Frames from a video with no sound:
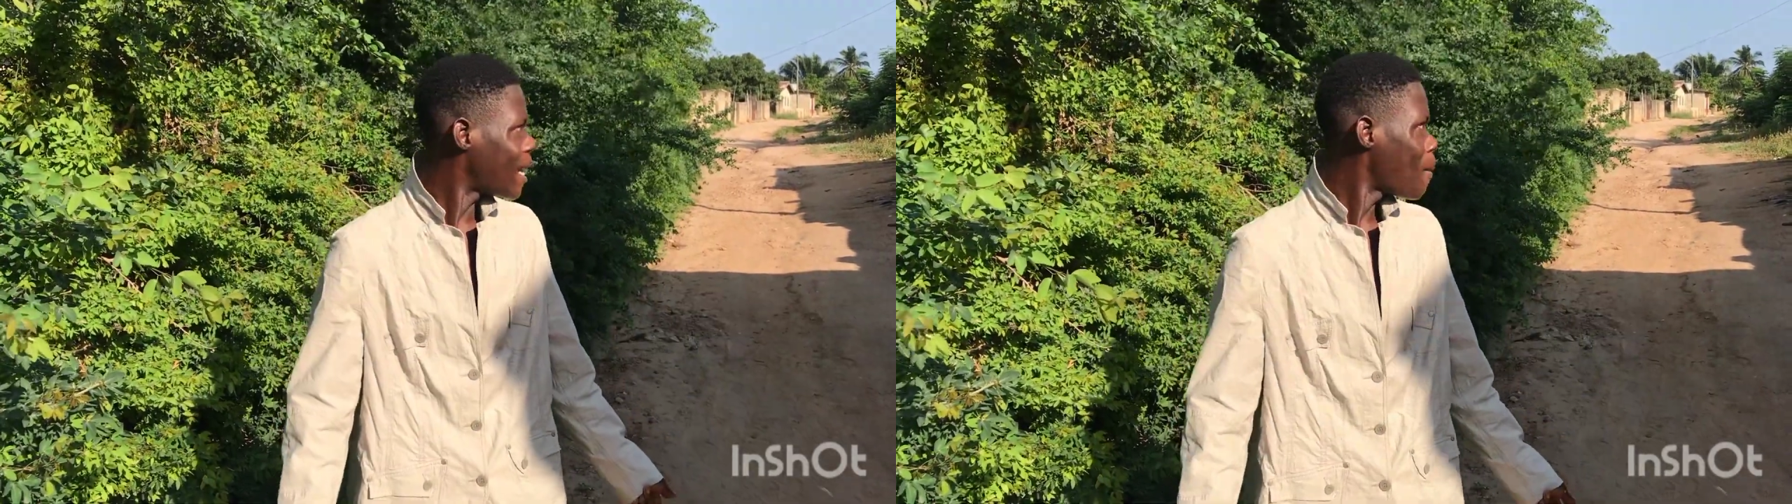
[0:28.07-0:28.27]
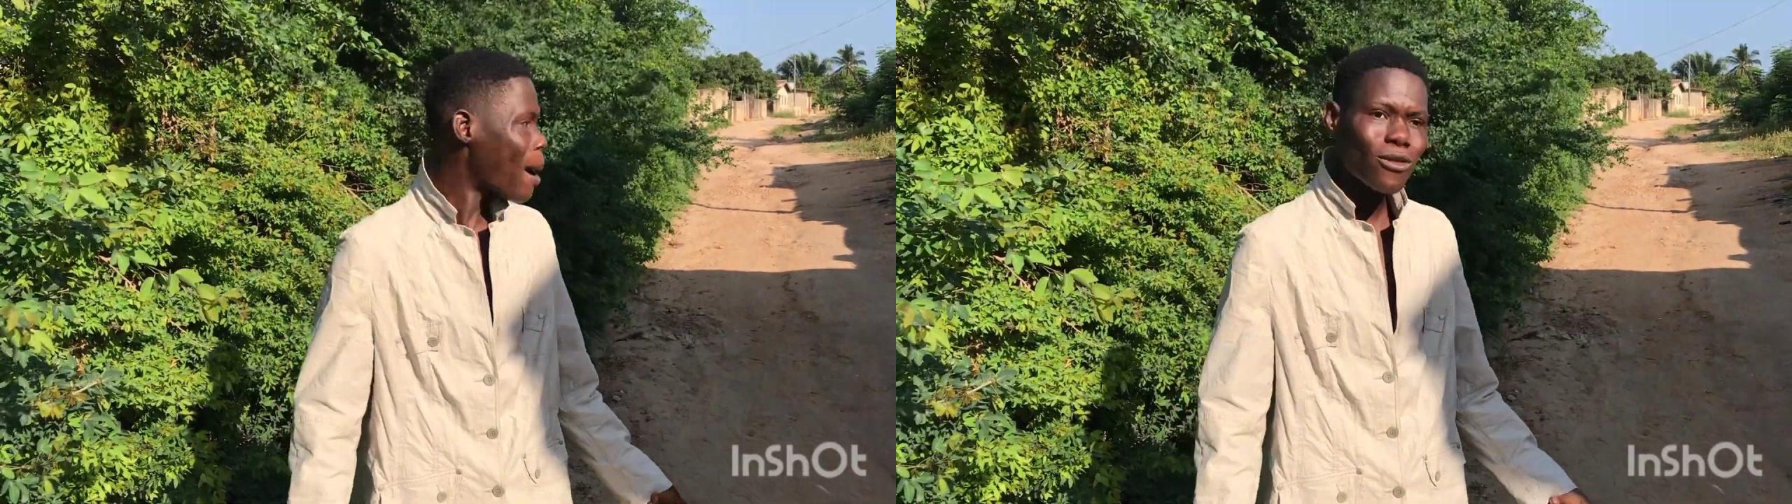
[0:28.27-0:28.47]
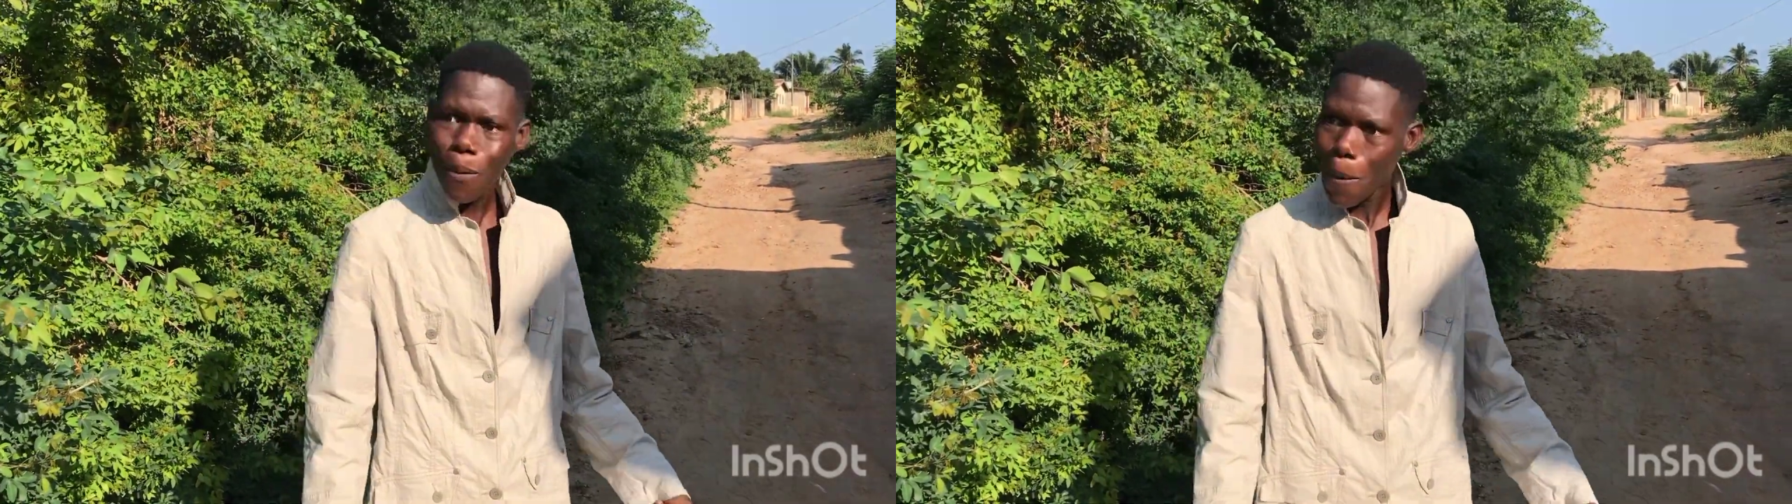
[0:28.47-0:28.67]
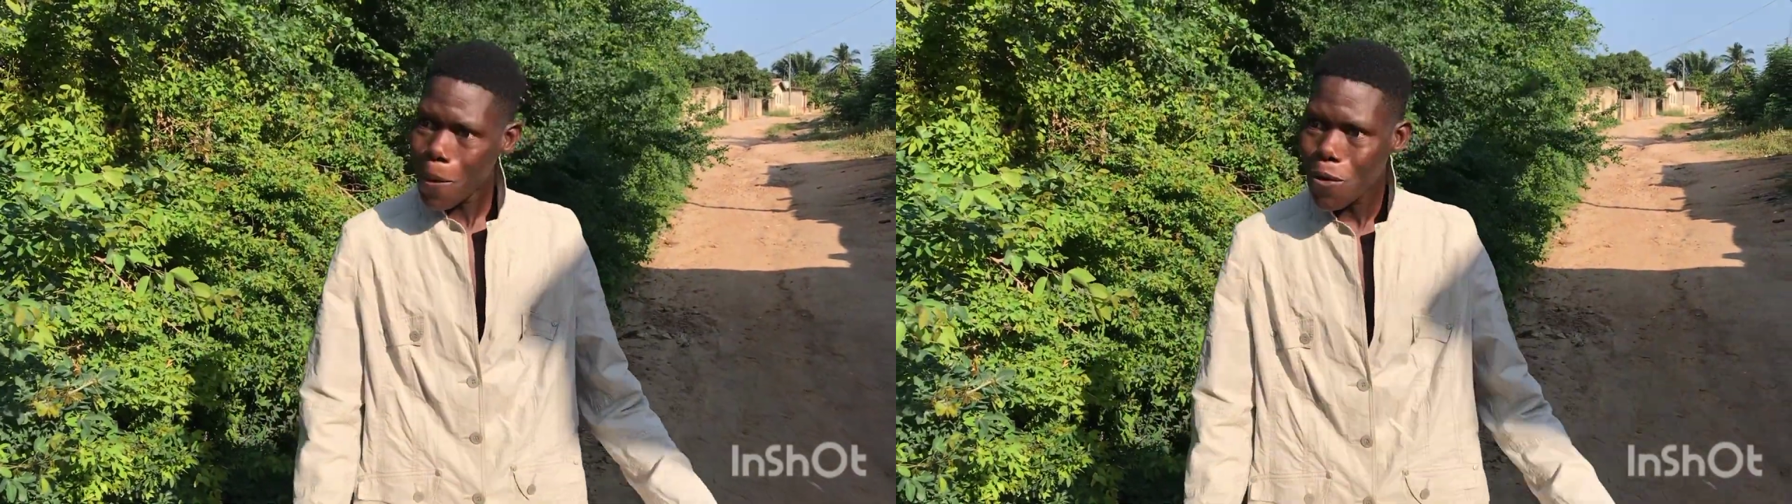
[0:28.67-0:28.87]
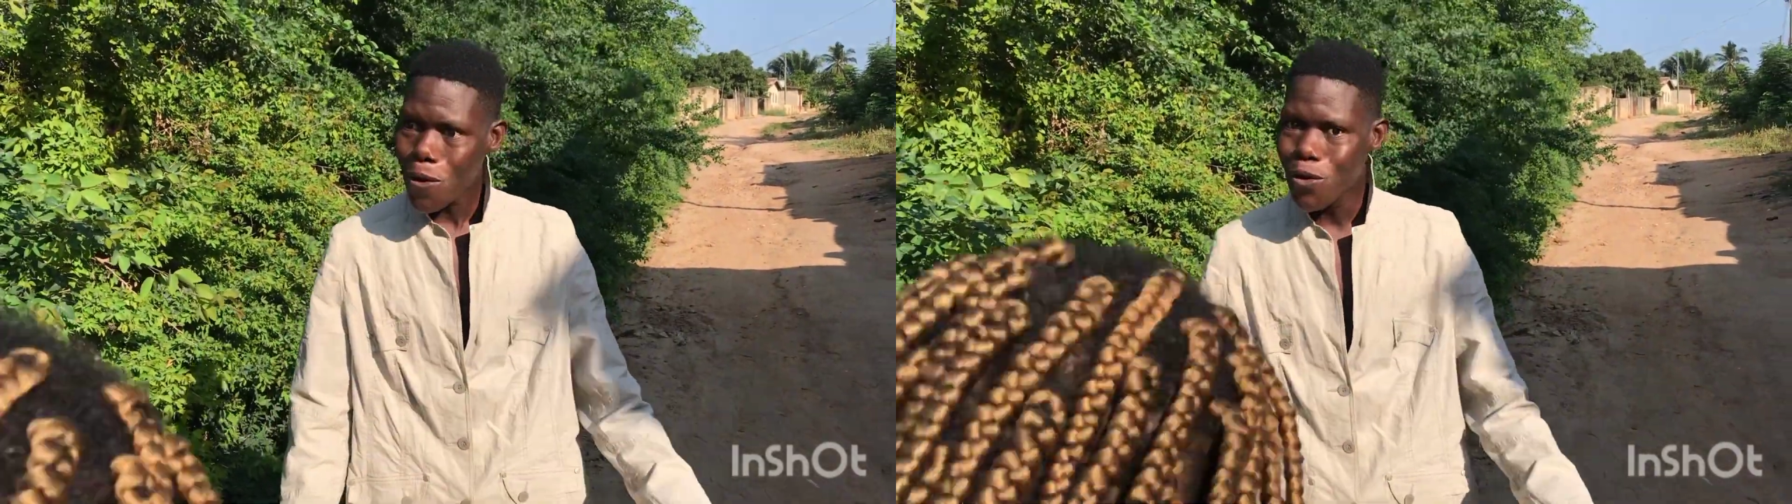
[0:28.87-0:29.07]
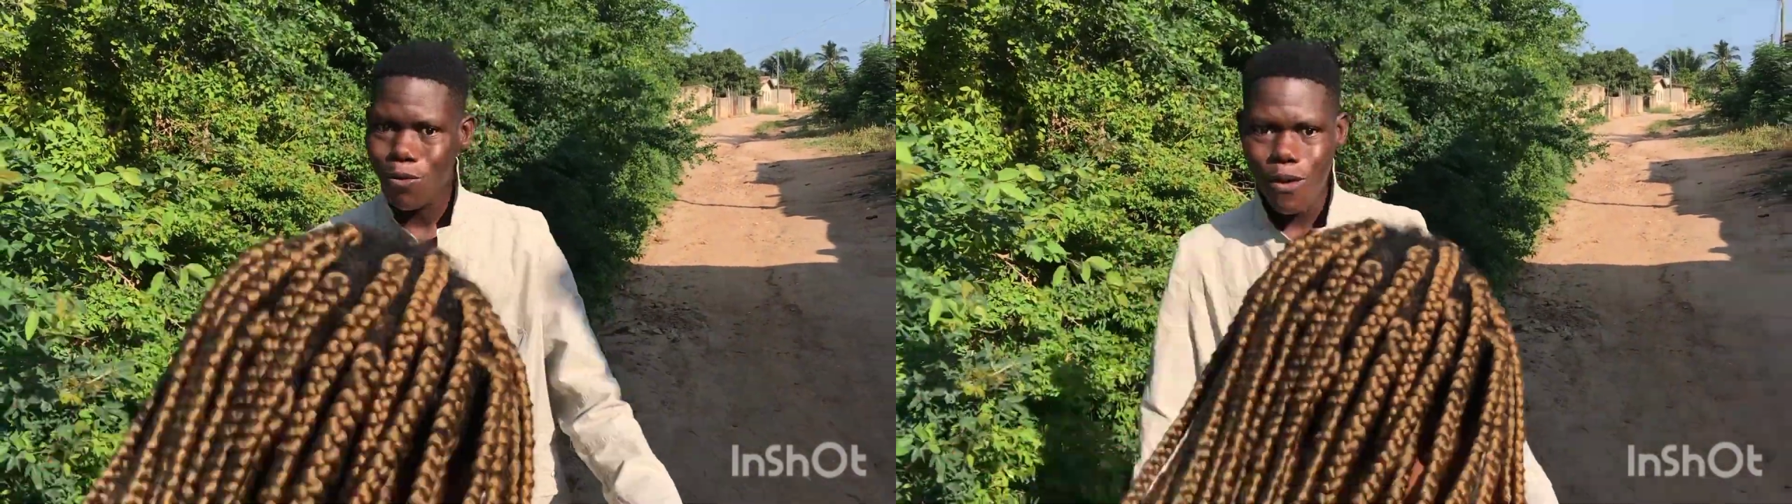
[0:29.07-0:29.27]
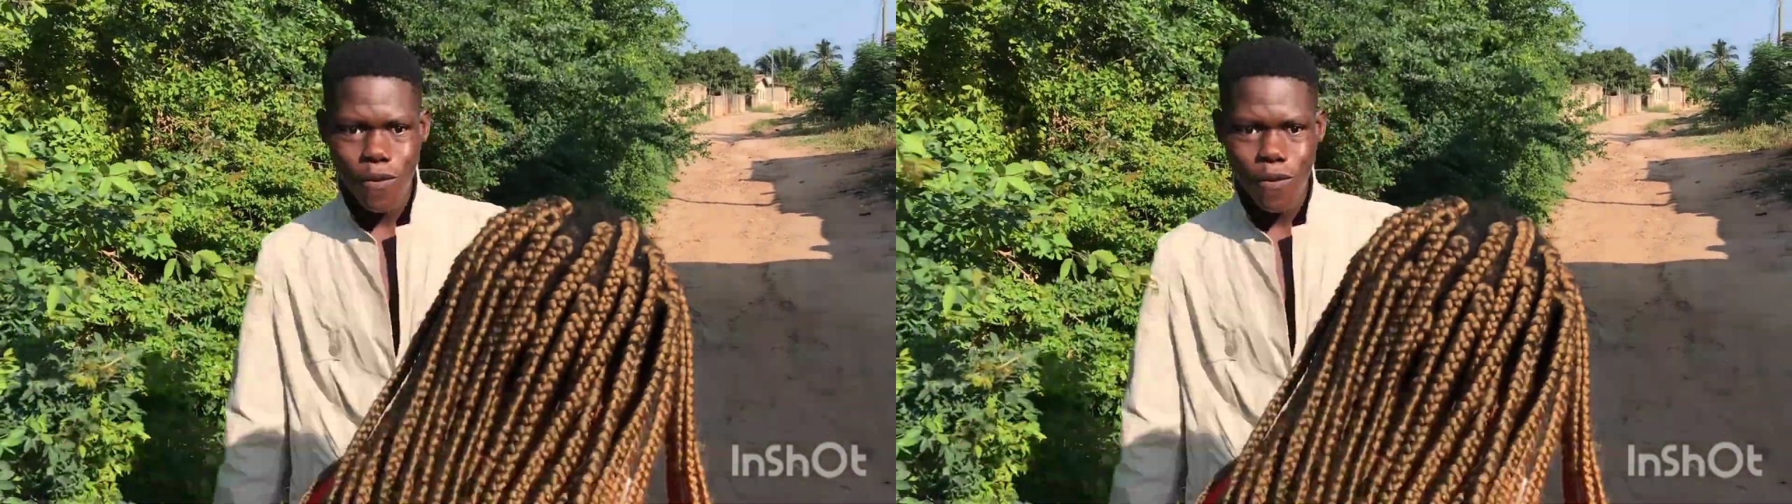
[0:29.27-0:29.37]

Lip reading: But some people go use me for